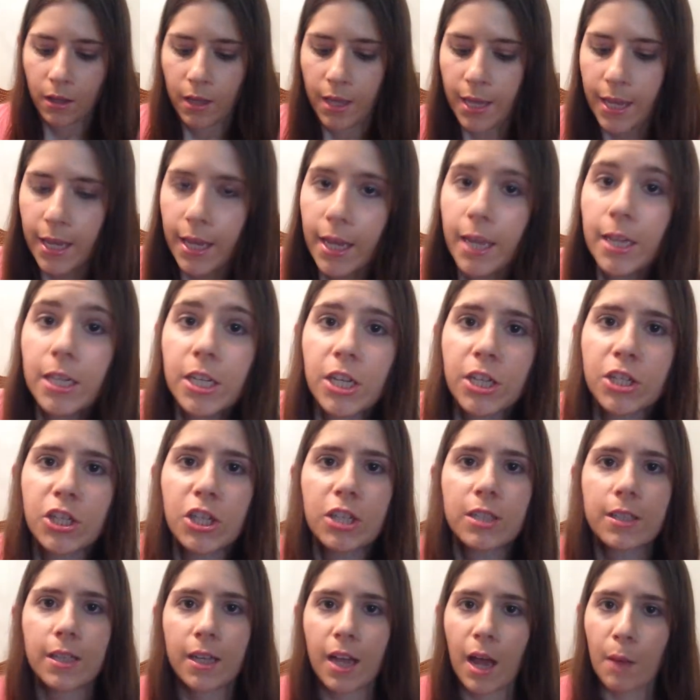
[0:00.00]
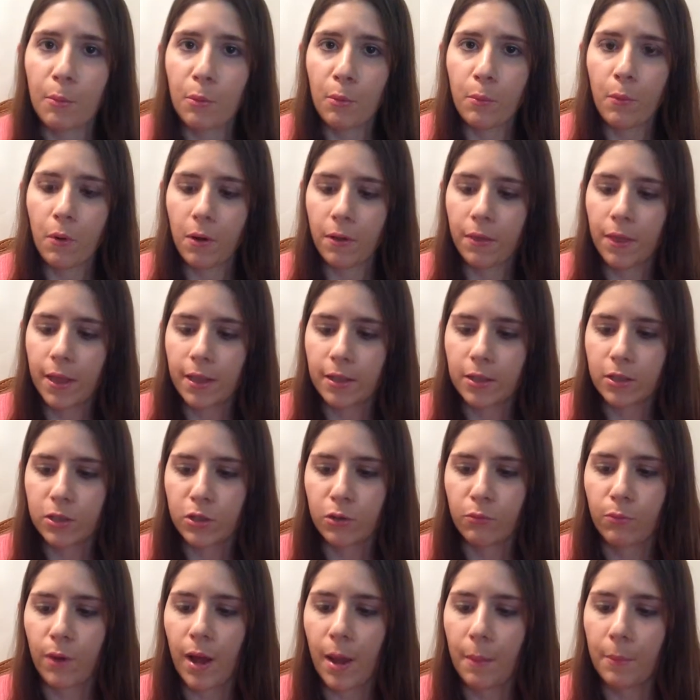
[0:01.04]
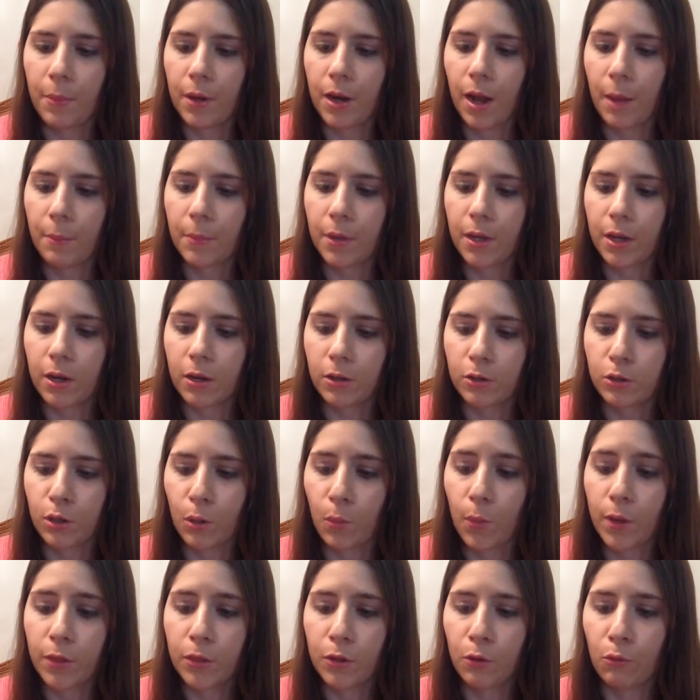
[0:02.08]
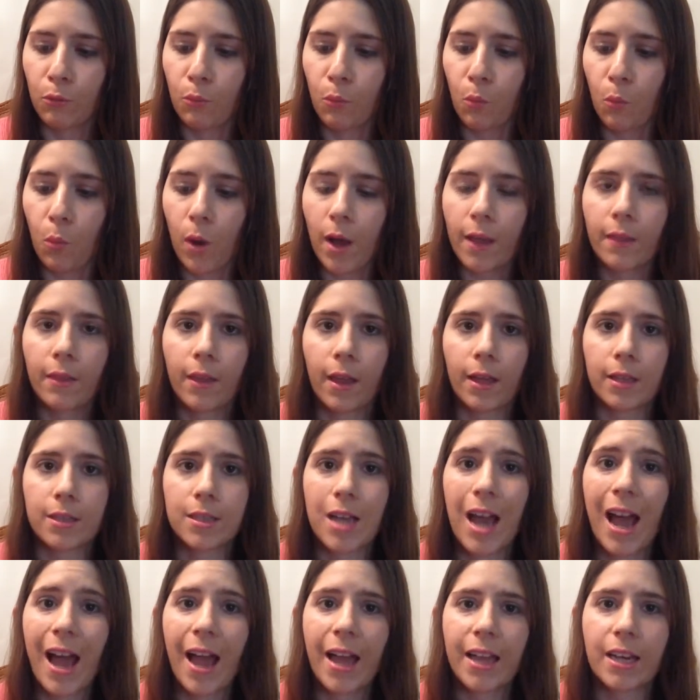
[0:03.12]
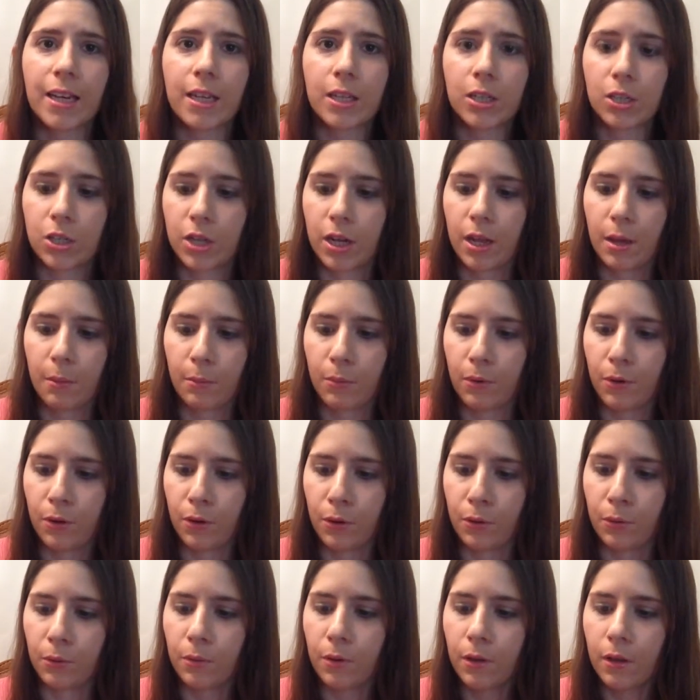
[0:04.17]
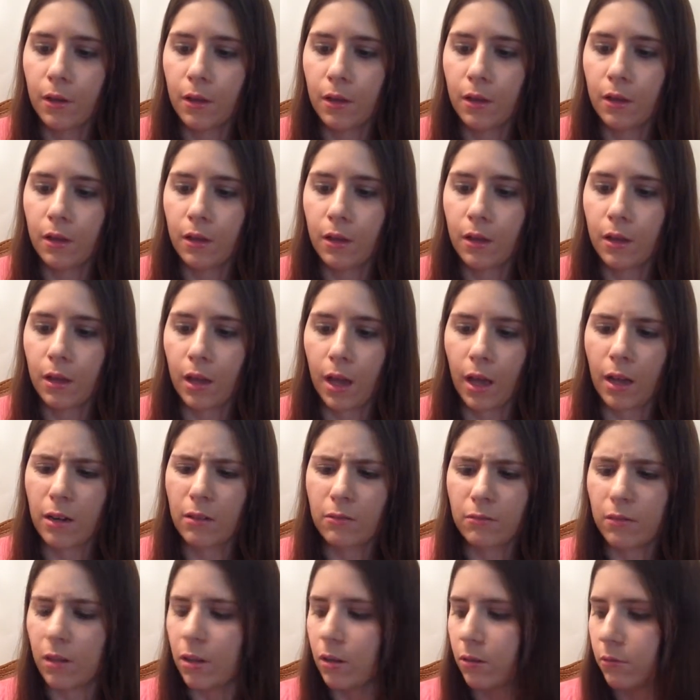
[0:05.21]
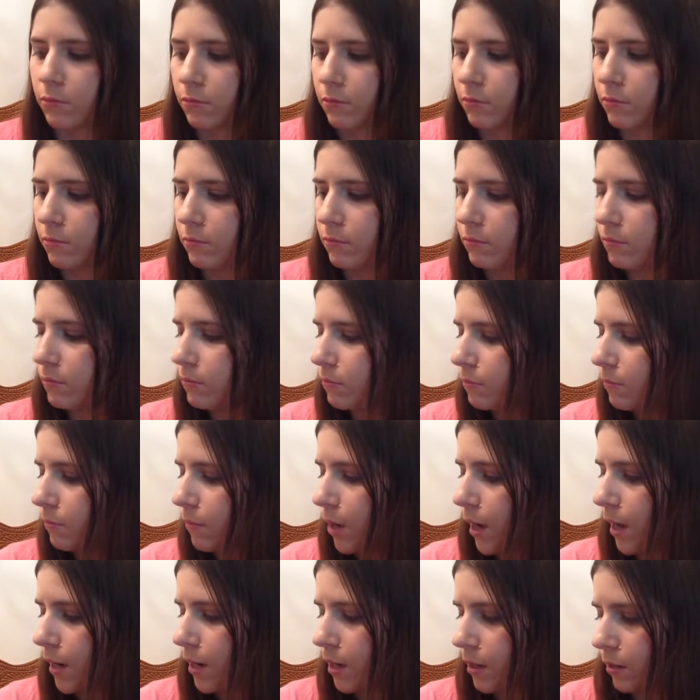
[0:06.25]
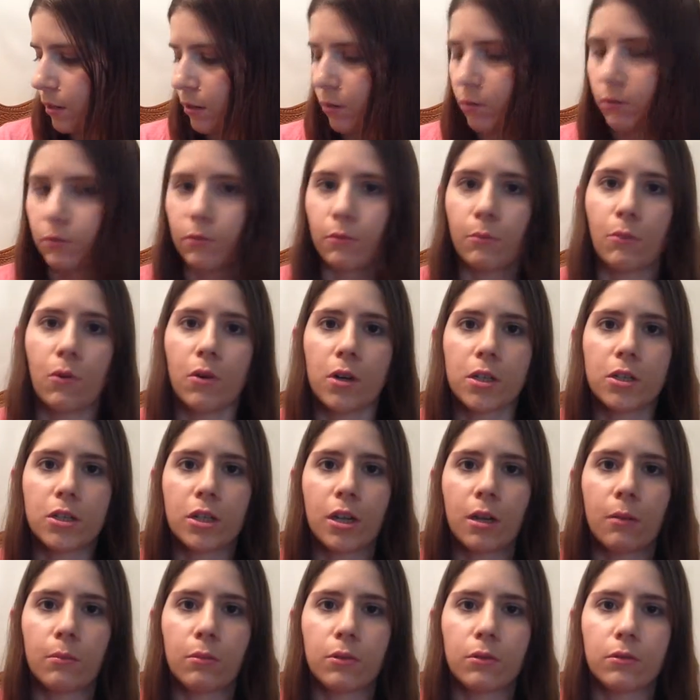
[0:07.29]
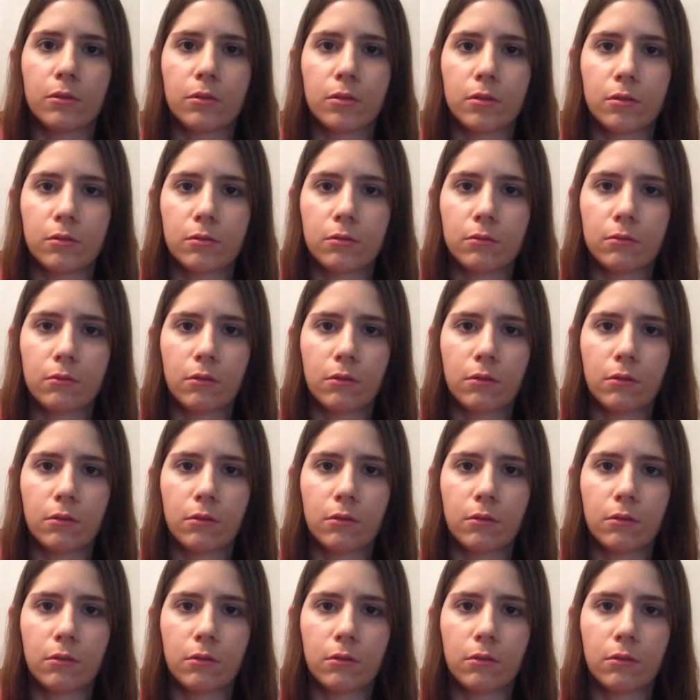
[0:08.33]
And just a couple more things to wrap it up here. So I went through one like tiny shampoo. I don't know why I didn't go through more shampoos.